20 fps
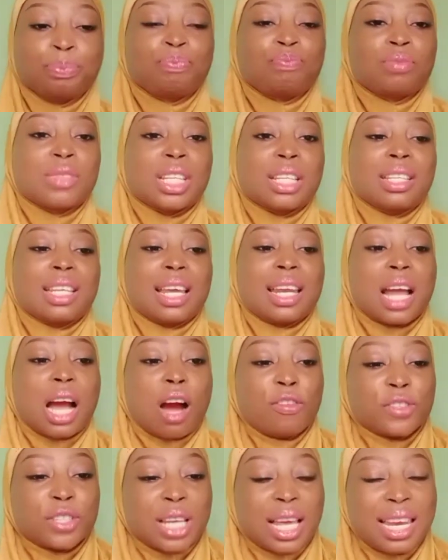Then
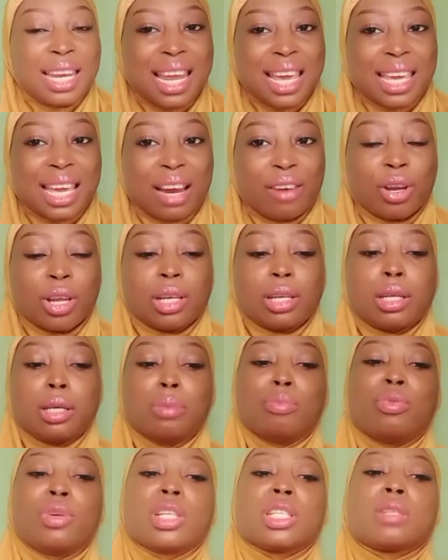after layering, it
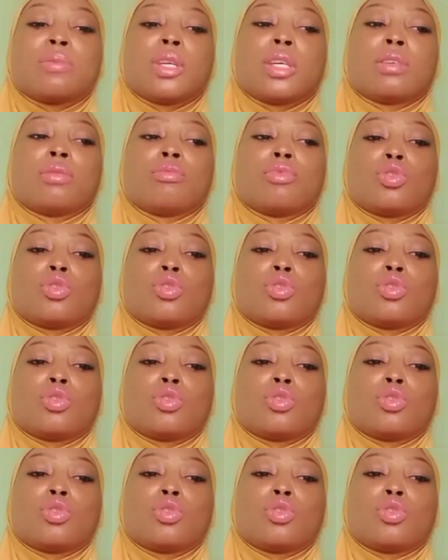brings me